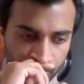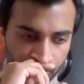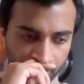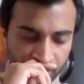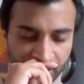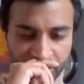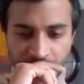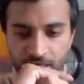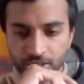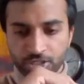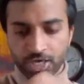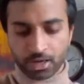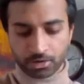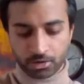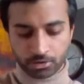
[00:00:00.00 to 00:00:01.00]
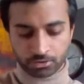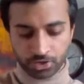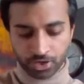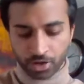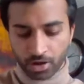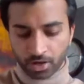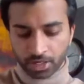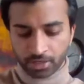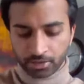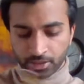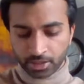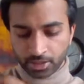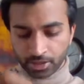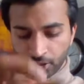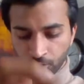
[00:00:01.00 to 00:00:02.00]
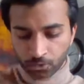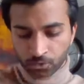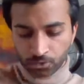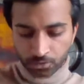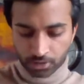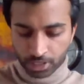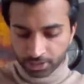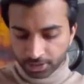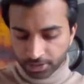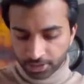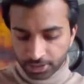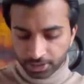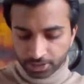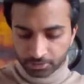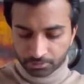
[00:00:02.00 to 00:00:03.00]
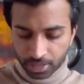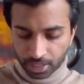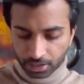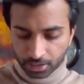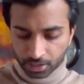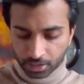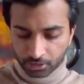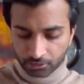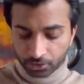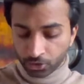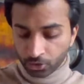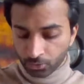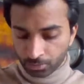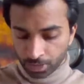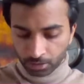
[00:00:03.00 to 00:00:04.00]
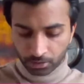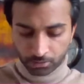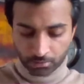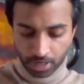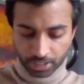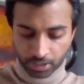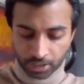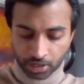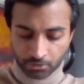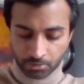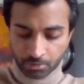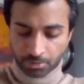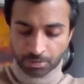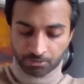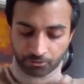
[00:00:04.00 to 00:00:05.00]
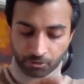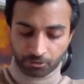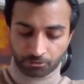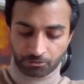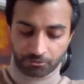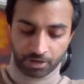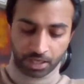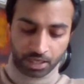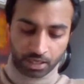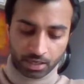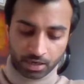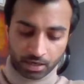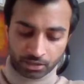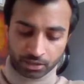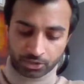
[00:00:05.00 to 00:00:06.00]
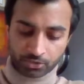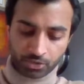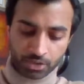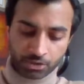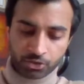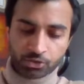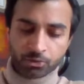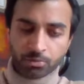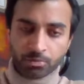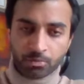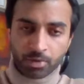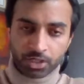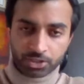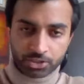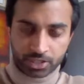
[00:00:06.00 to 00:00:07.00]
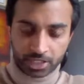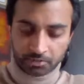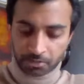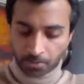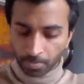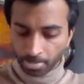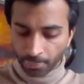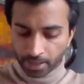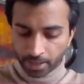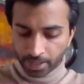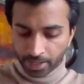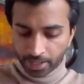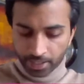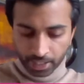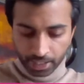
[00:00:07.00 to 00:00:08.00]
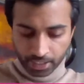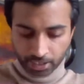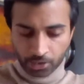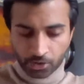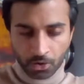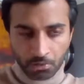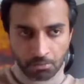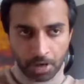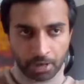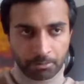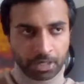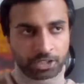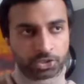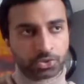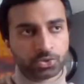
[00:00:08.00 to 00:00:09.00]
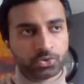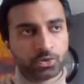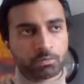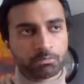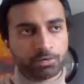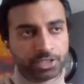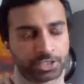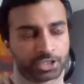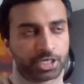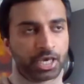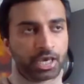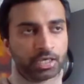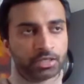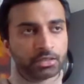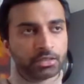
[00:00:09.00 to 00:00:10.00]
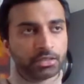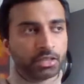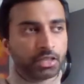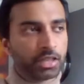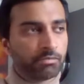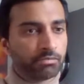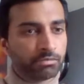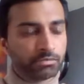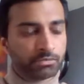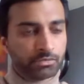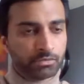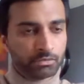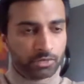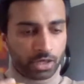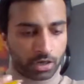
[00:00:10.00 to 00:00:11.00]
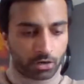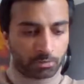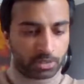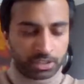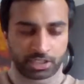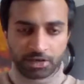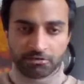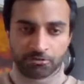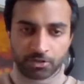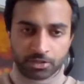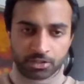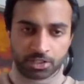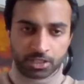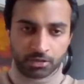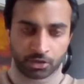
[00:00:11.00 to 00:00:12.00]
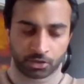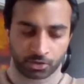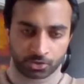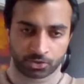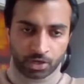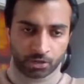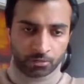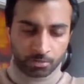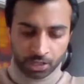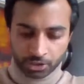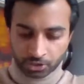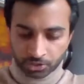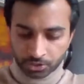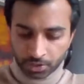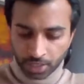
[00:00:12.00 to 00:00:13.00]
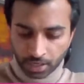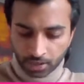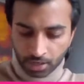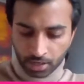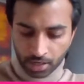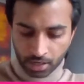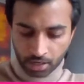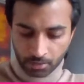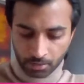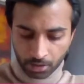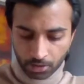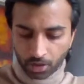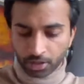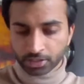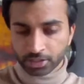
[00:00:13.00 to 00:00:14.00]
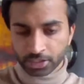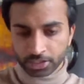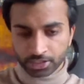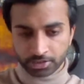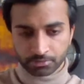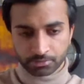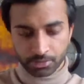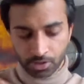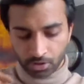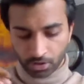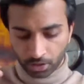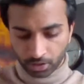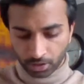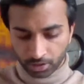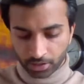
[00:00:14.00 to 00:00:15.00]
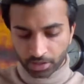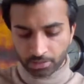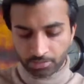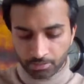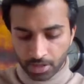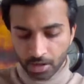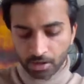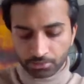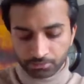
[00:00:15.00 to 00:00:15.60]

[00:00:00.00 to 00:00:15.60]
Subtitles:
media channels regarding the new legislation by the new bill by the government for free under 22 bus travel. And I made sure to appreciate the government's efforts in trying to make sure that a lot of these, a lot of the